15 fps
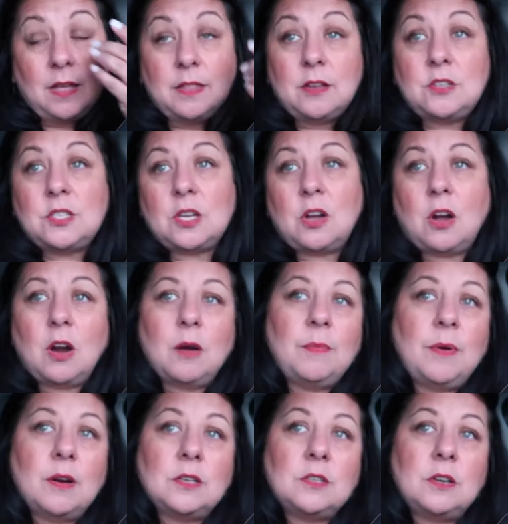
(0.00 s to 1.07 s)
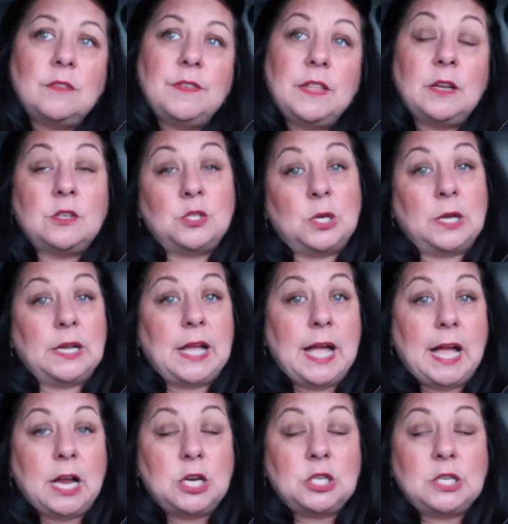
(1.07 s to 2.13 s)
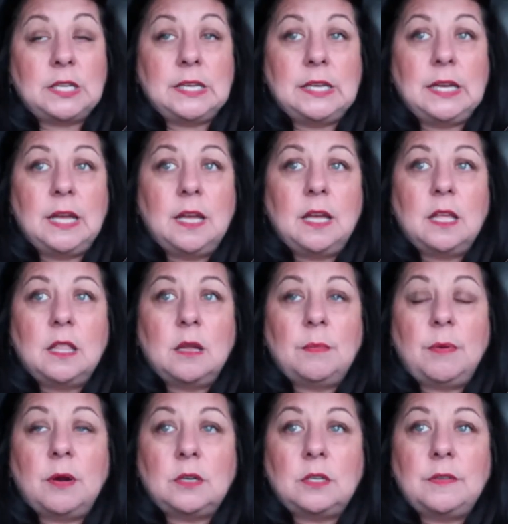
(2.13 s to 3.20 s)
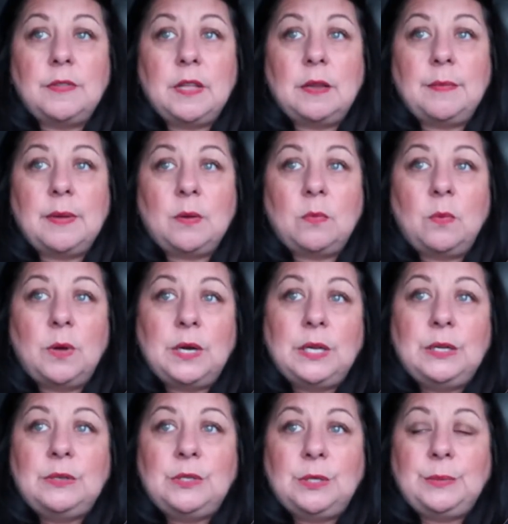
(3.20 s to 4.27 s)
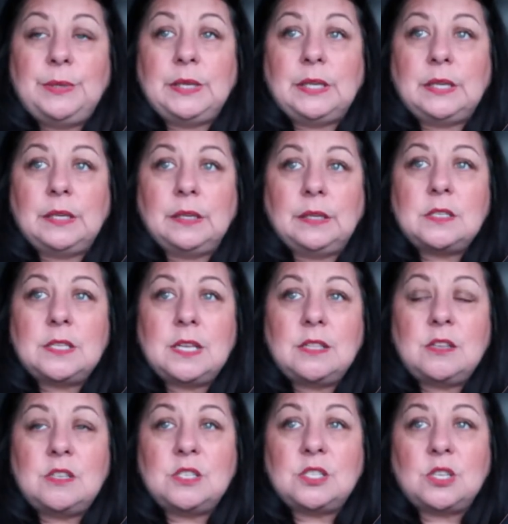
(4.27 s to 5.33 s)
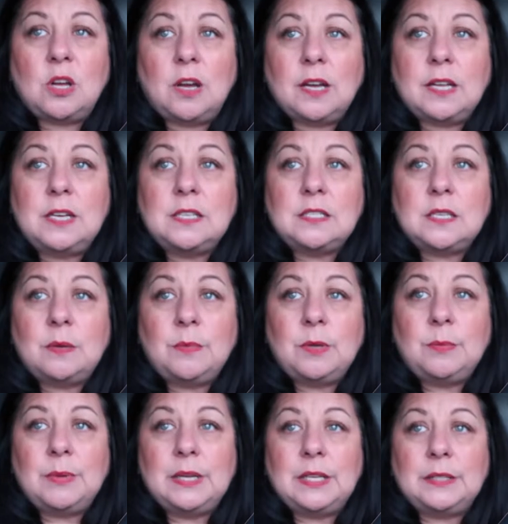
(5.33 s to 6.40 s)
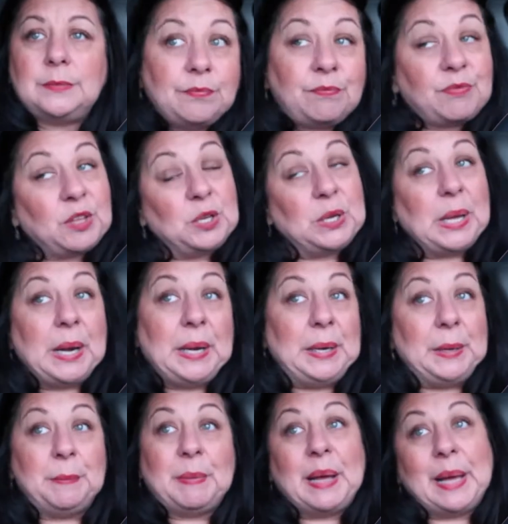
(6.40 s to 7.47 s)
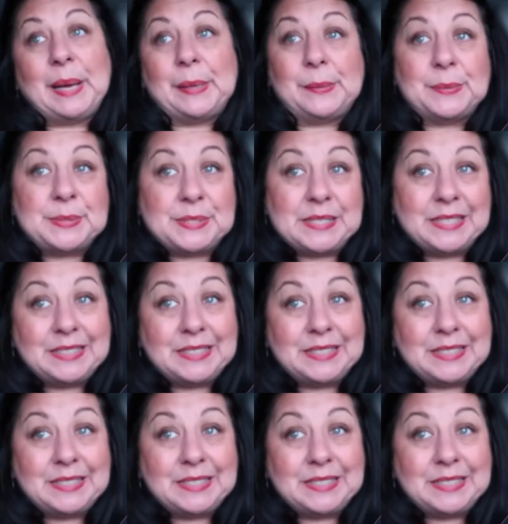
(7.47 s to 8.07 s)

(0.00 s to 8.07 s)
There's a car parked over there, truck actually, parked over there. I'm like, what are you doing? Looks like they're just talking to someone, but you're kind of near my house.